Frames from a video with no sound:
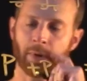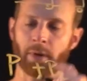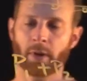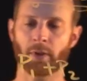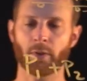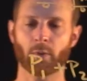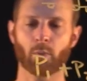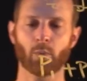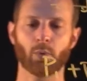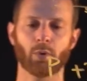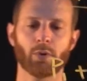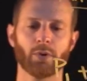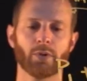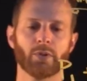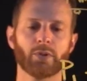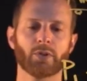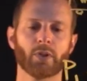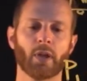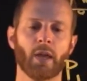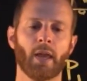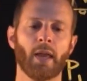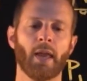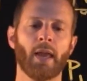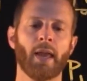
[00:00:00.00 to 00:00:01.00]
In other
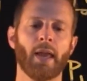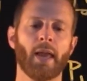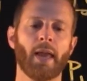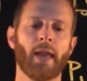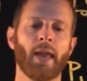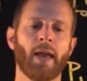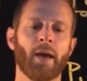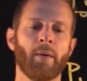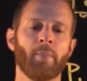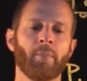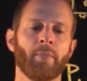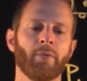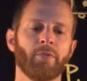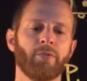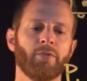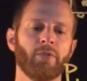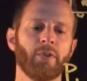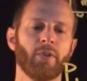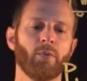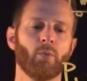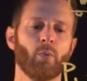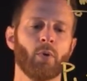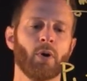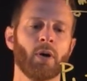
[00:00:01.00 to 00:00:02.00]
words,
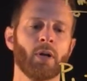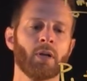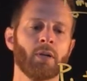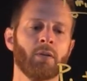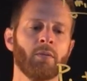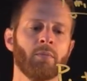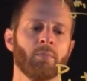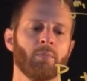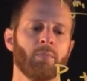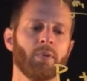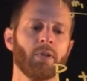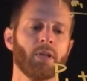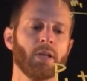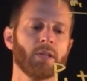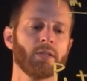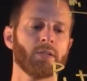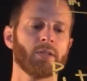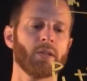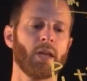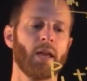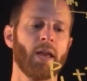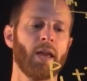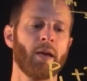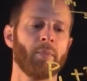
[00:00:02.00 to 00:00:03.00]
MV1
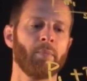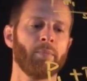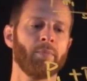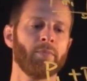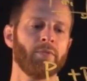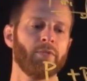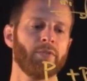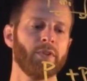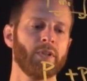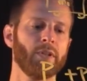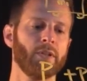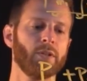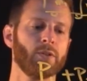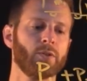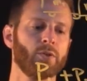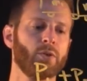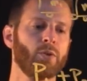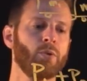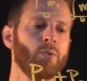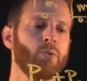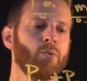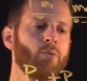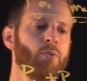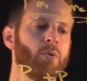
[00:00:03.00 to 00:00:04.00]
plus
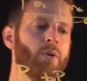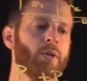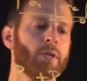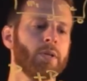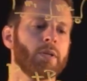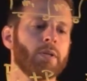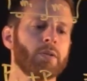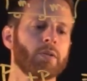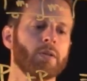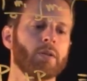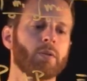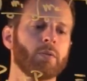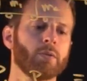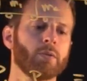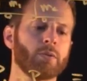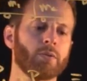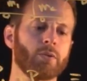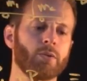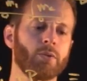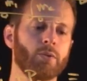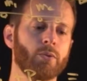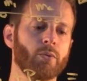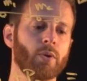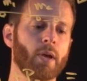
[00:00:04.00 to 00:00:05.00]
MV2 is equal
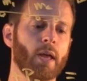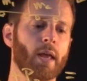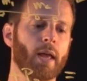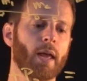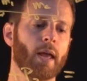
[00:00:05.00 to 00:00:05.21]
to